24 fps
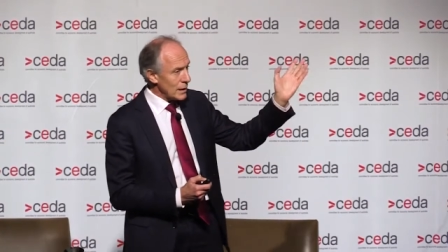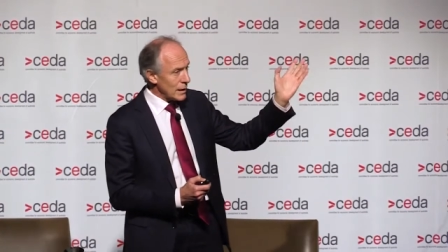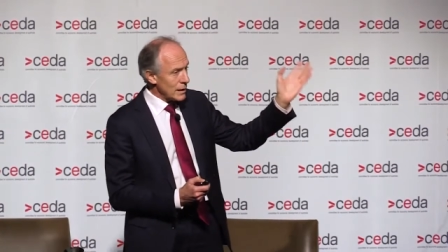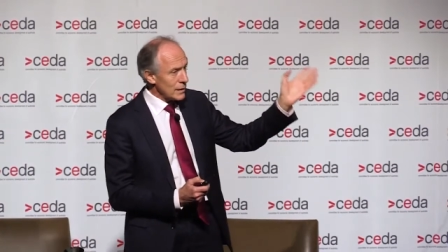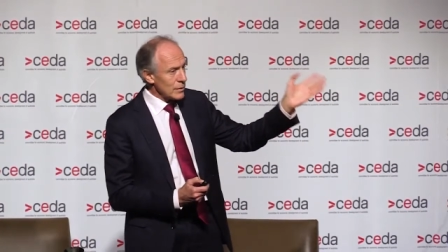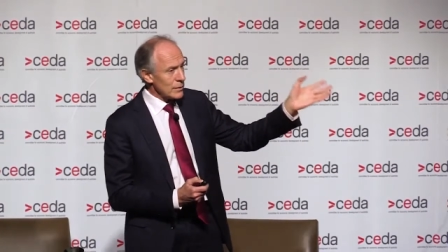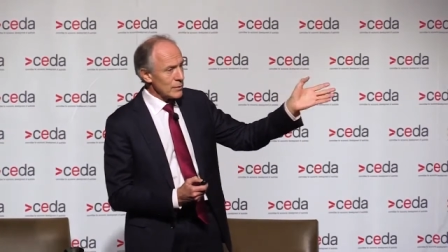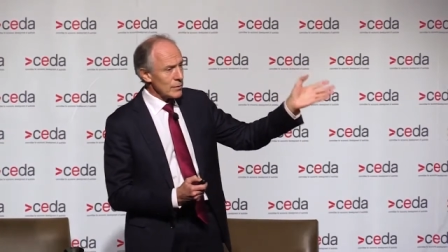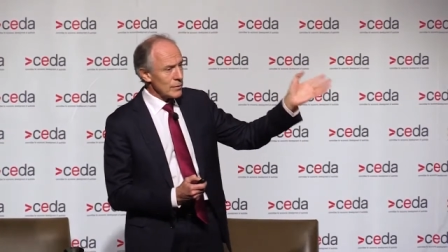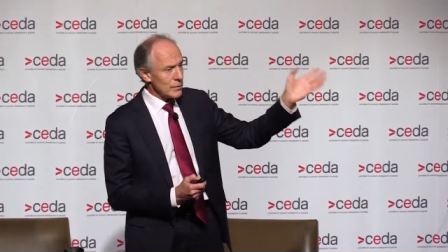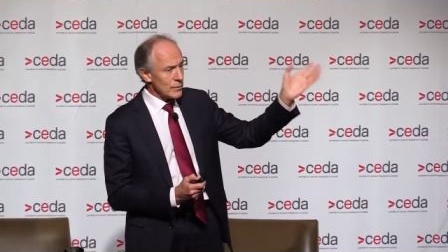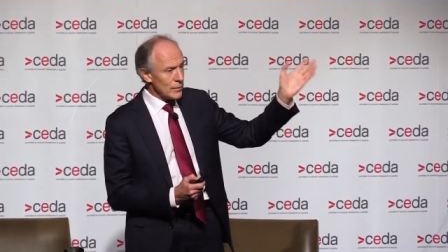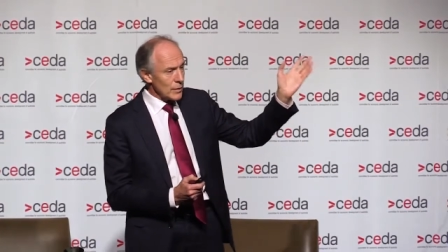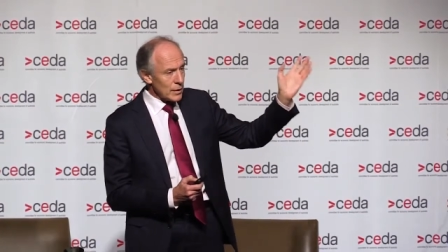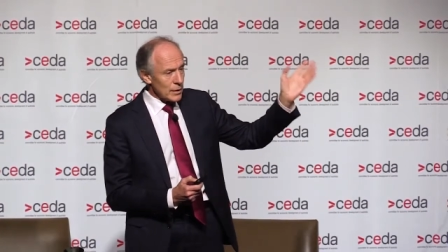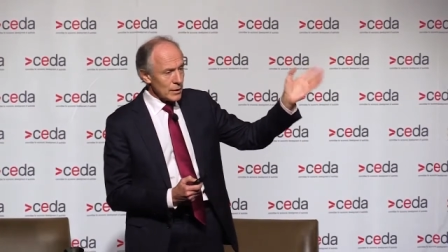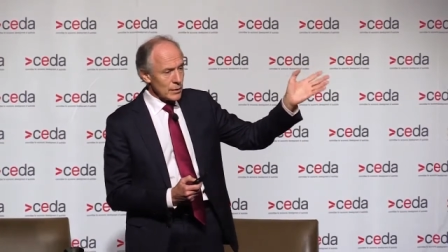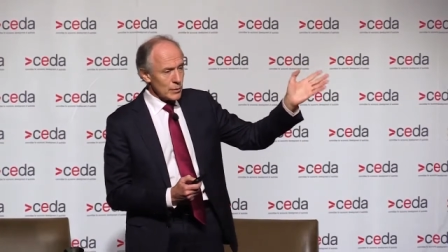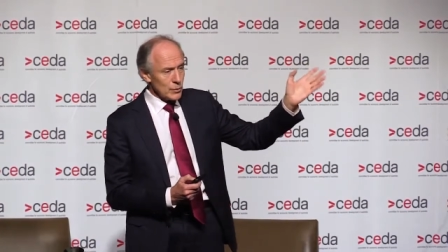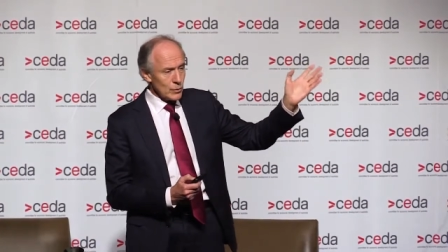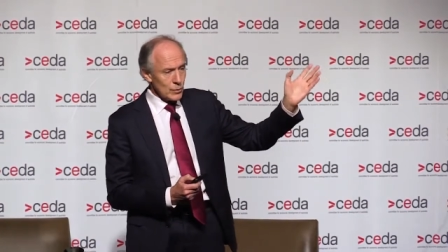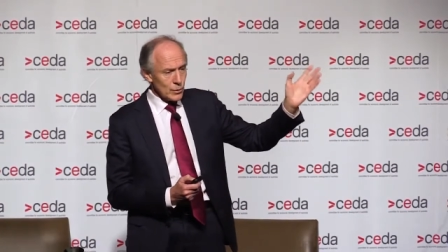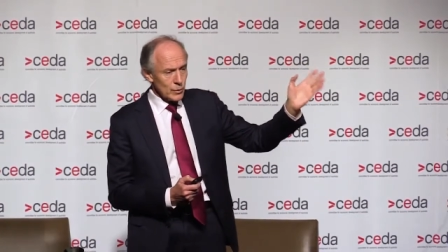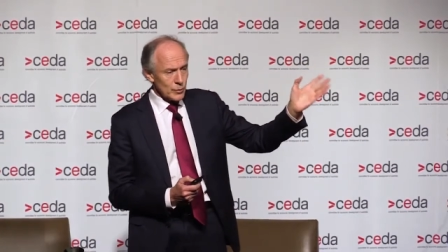tons of
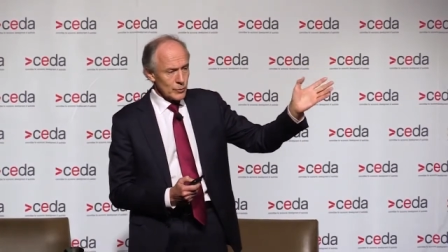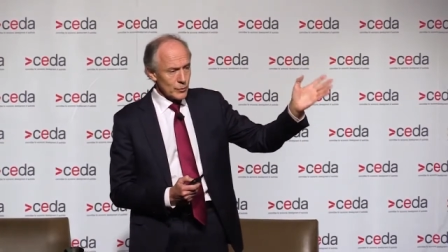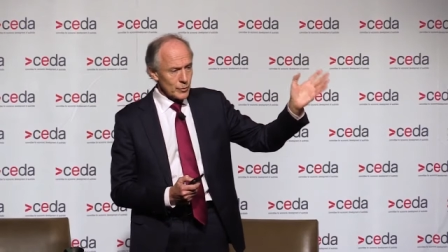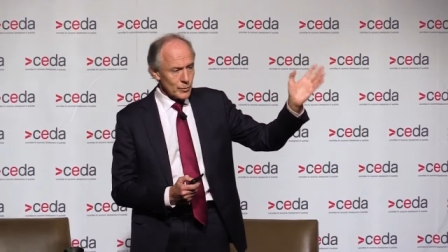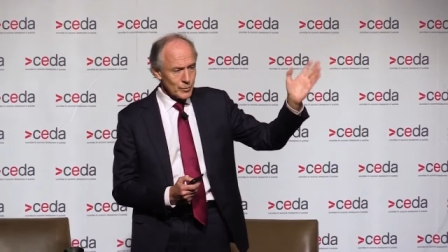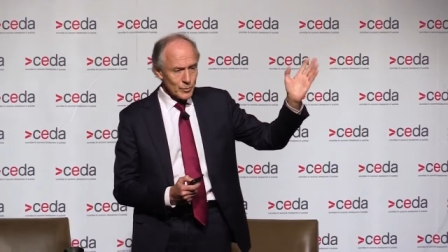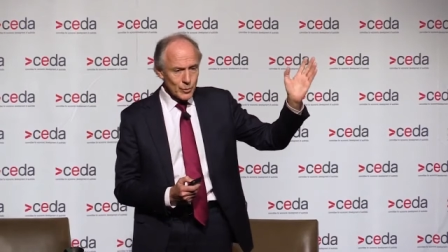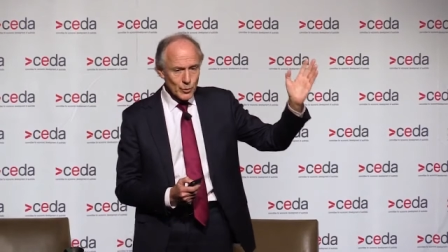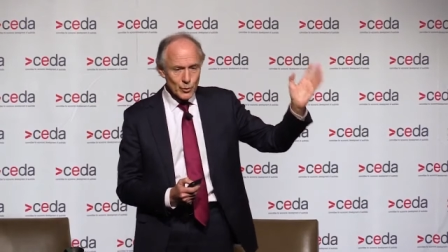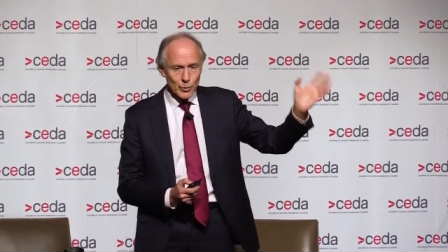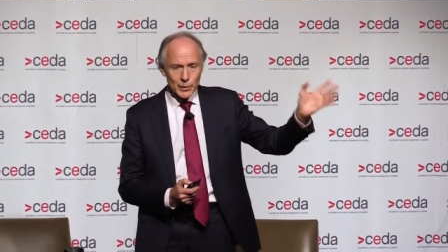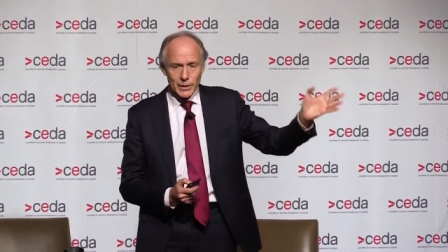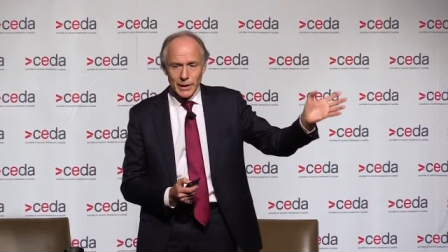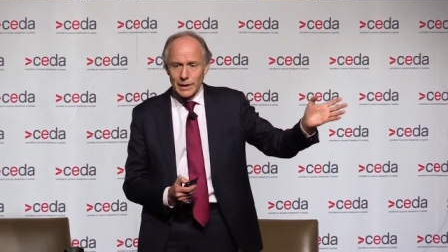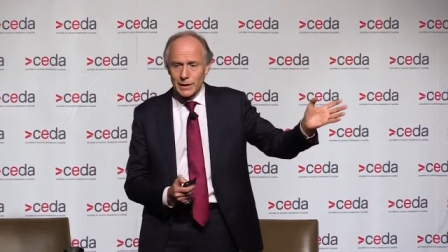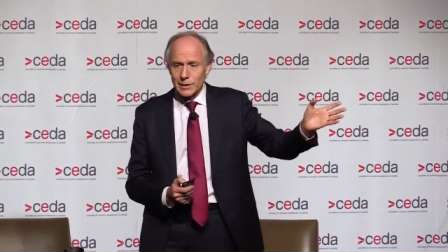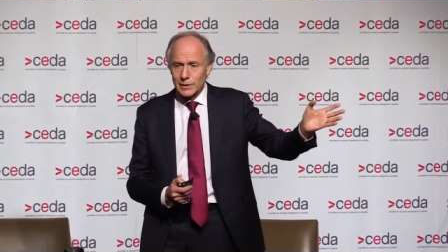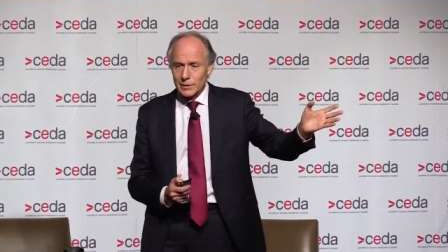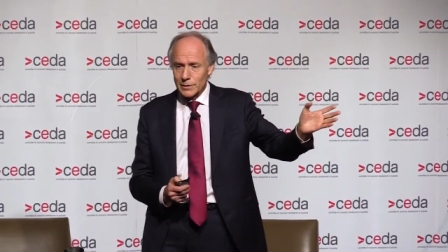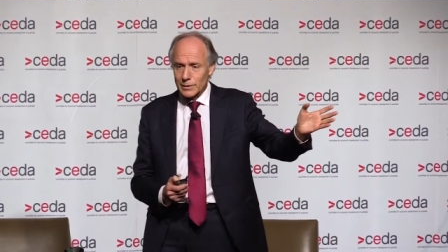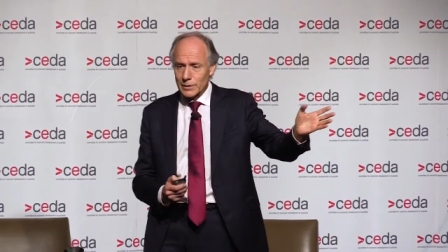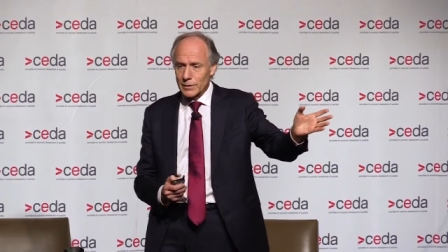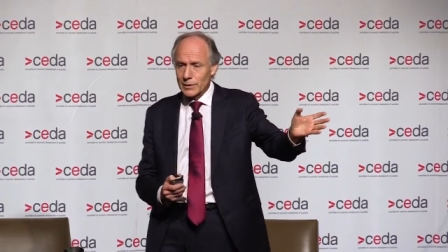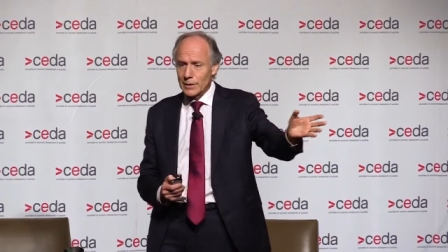iron ore from Port
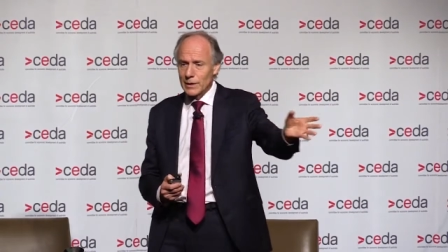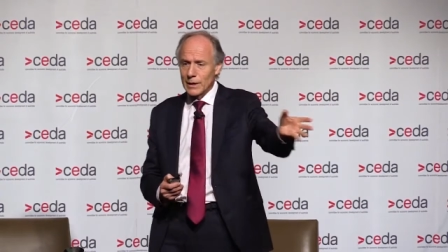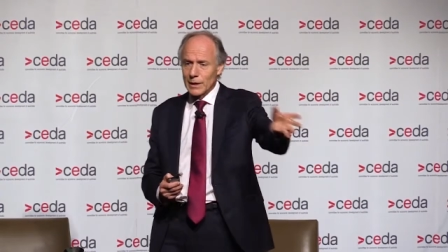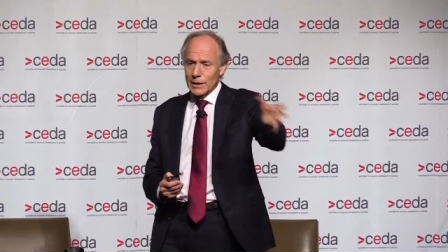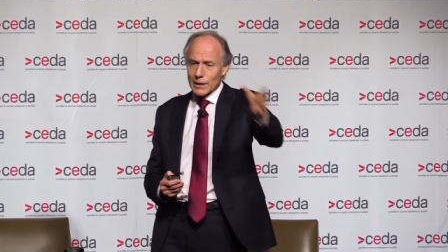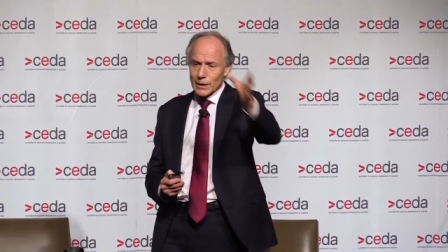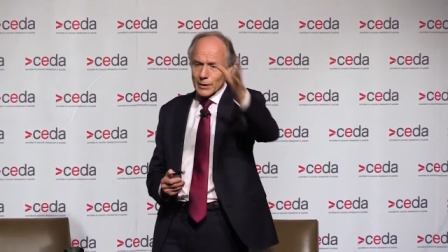Hedland